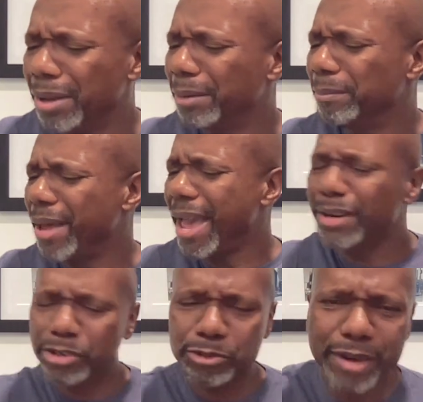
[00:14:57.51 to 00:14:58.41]
Man,
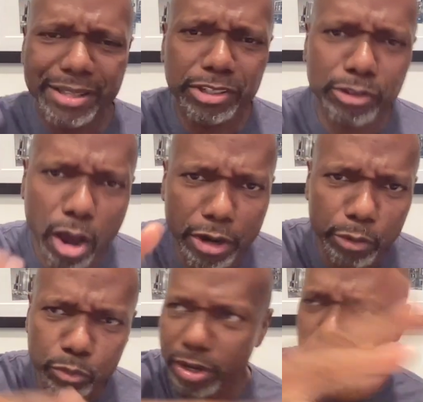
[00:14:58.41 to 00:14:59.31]
this rat started
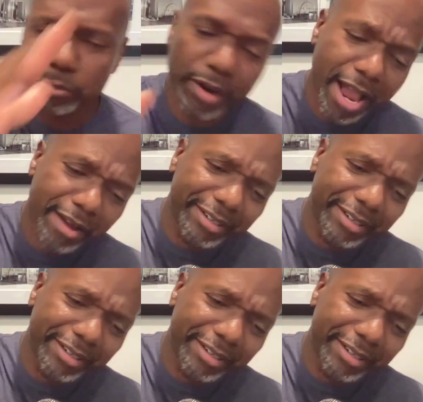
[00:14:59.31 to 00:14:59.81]
running around,